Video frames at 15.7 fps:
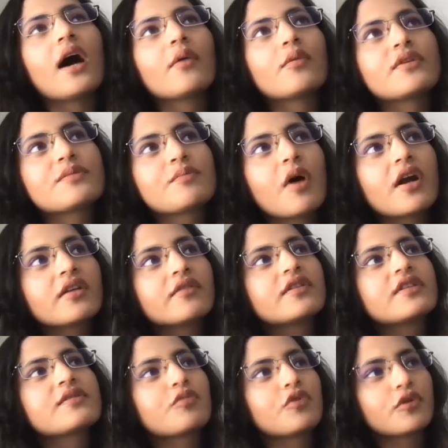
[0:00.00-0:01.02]
was part of
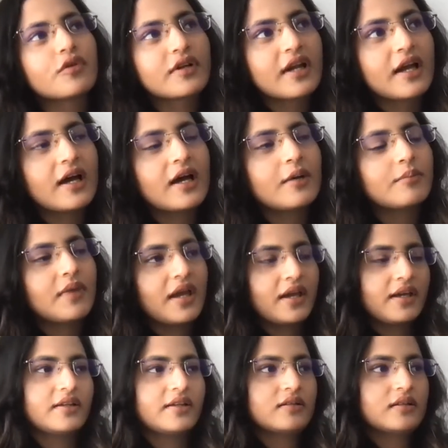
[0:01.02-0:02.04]
this program,
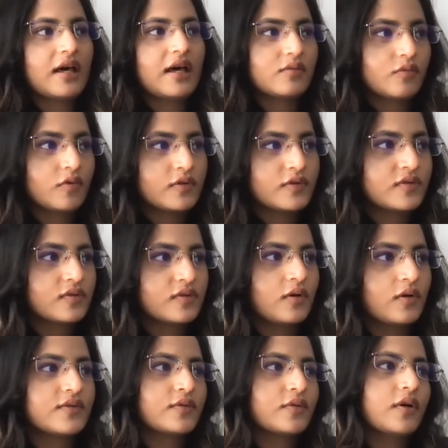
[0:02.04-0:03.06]
and that was
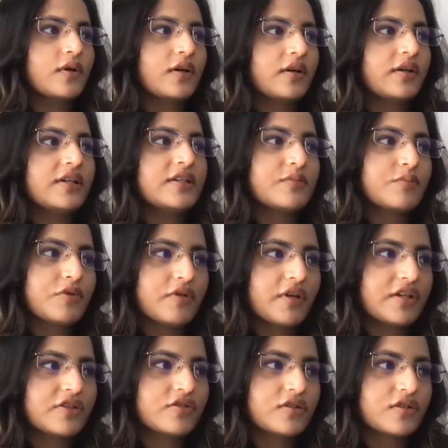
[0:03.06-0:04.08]
also
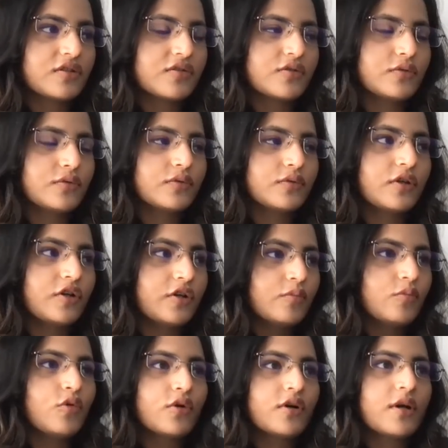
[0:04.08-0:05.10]
inspiration to
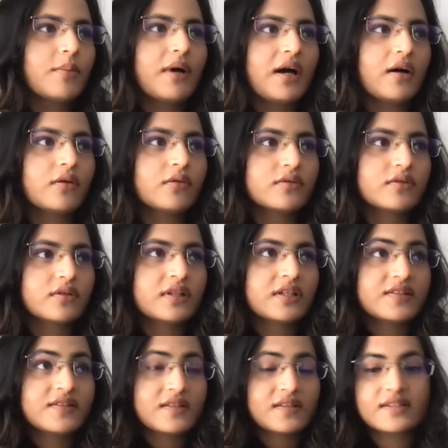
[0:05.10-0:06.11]
learn more about
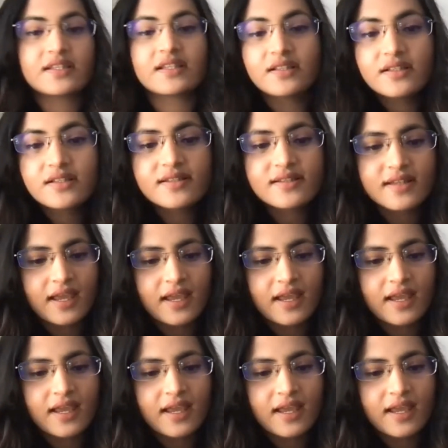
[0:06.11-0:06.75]
these skills